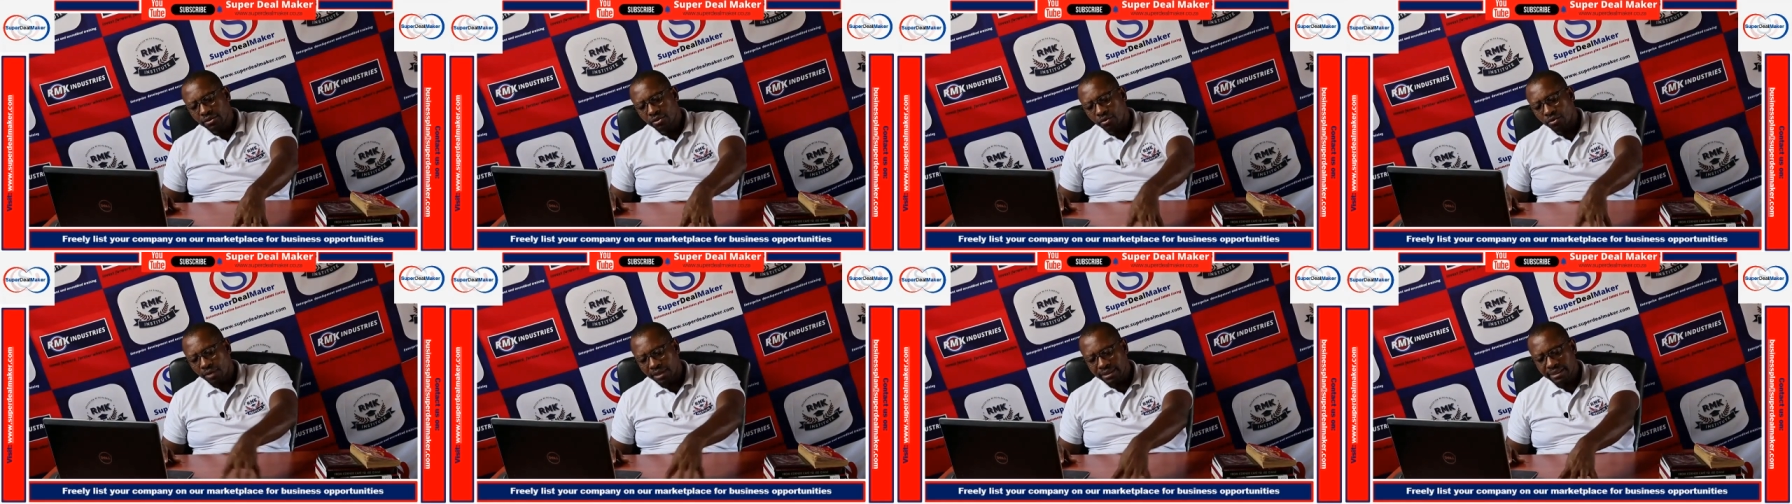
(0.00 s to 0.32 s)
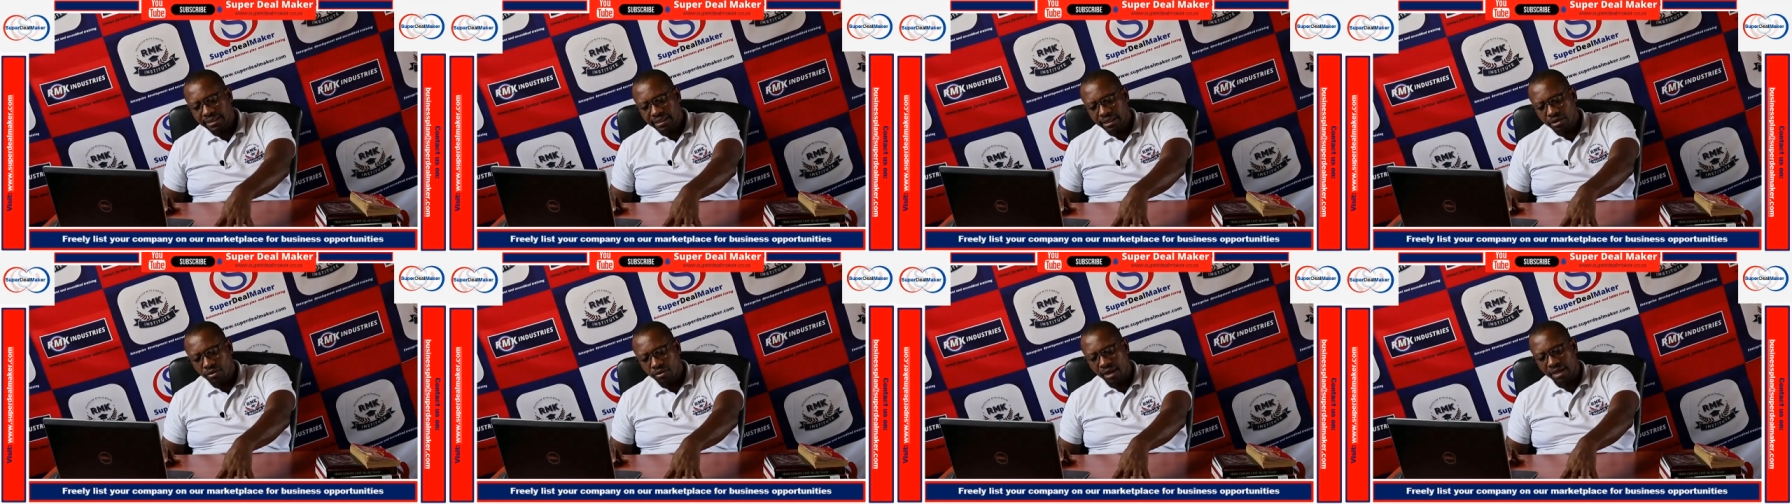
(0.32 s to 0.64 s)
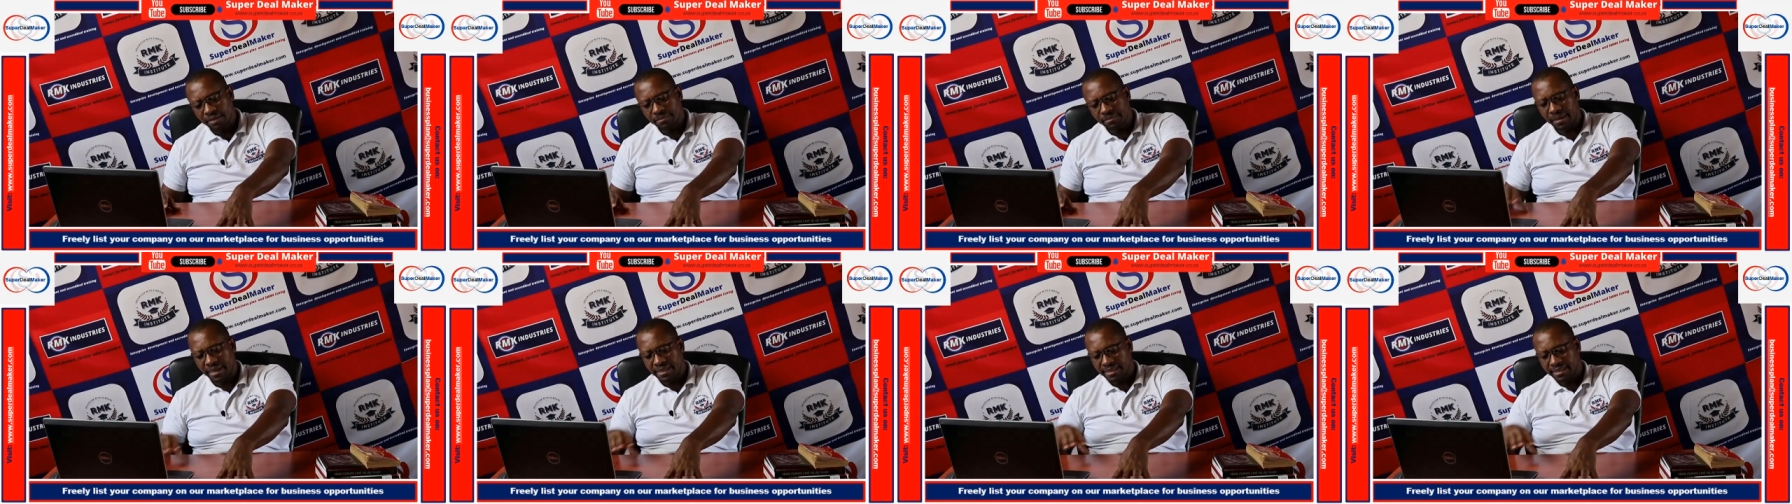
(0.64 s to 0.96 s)
what's
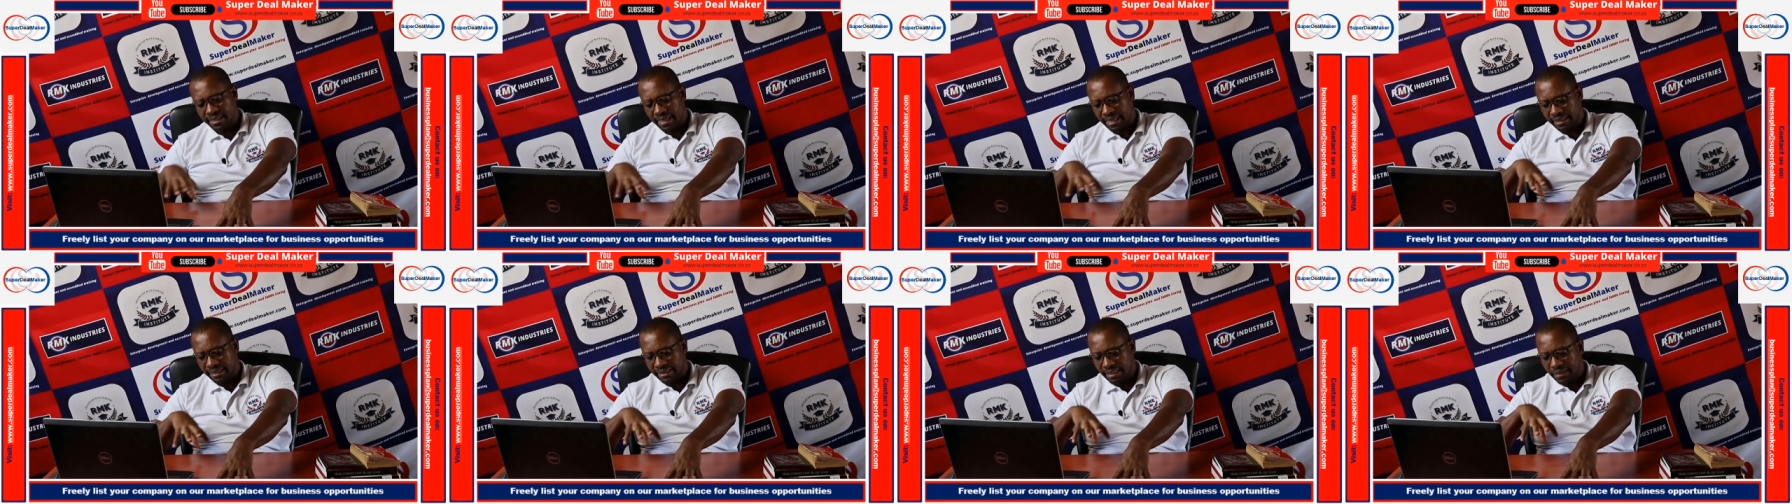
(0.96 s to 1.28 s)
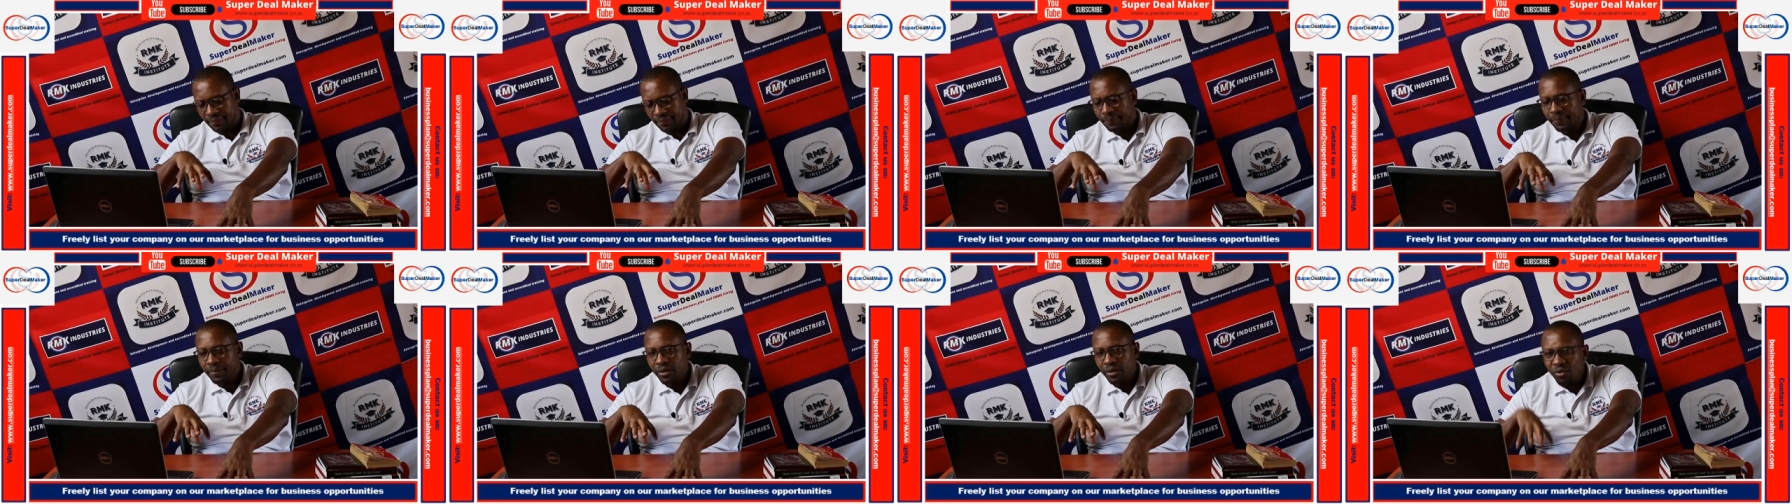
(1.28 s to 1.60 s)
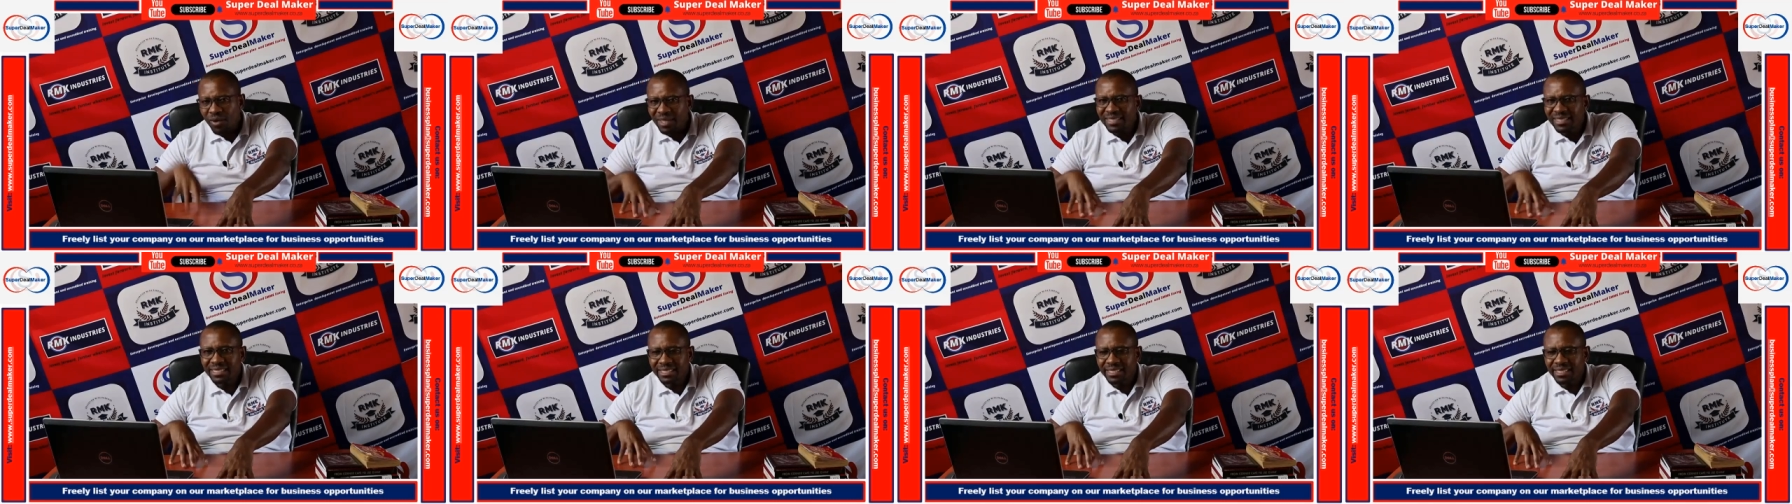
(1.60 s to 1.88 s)
required by sector what